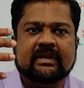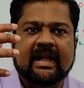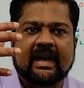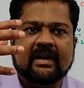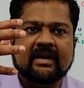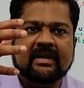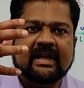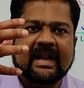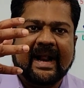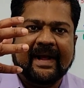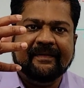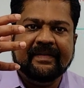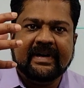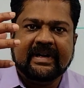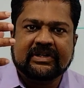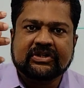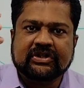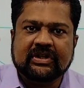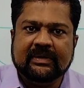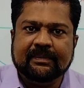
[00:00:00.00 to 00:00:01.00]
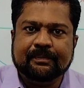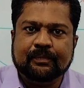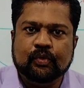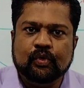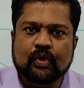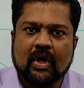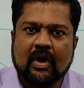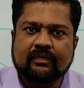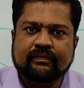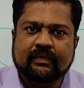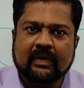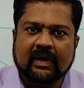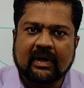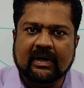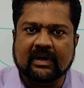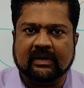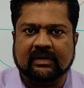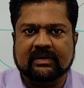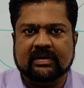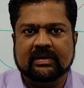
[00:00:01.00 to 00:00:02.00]
that gravitational pull of
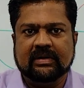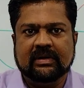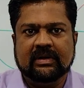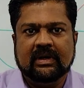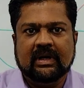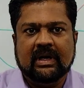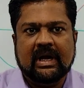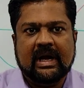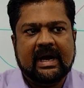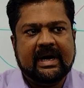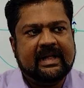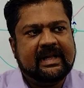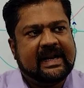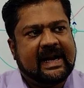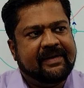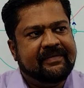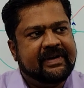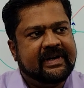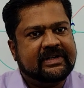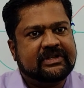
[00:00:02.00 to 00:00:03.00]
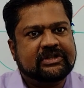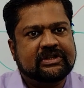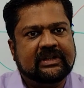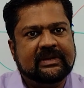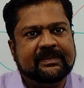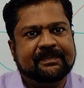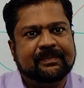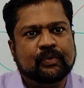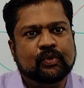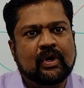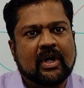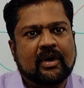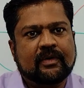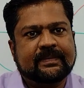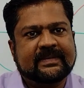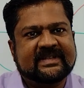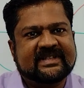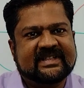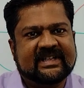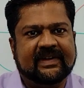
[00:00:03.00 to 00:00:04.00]
Earth and gravitational pull
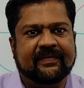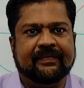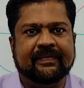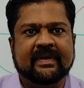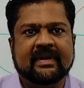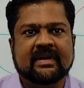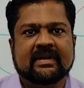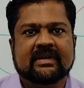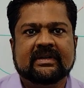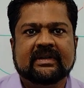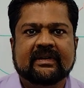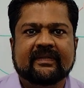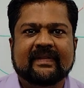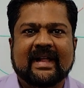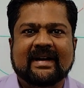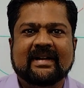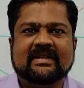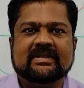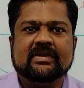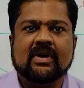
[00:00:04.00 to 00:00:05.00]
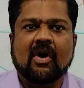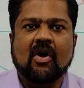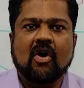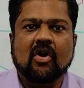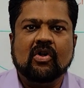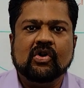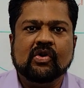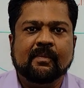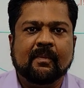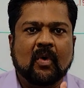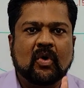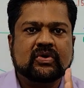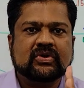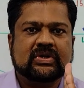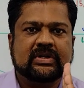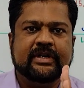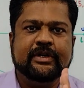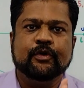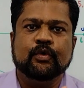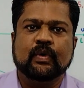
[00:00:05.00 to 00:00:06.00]
of Sun, that is
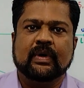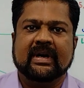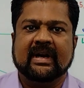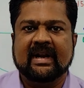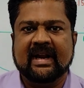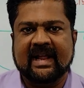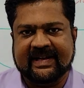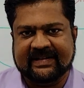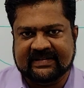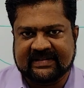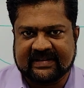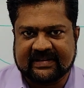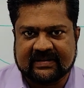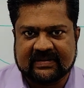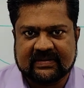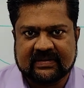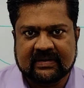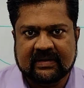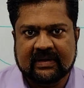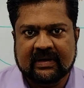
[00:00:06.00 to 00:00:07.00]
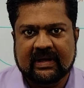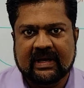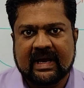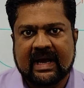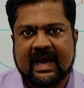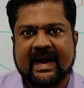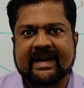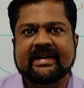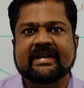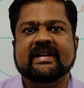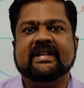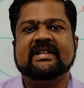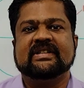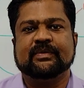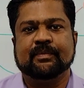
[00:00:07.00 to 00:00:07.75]
almost neutralizes at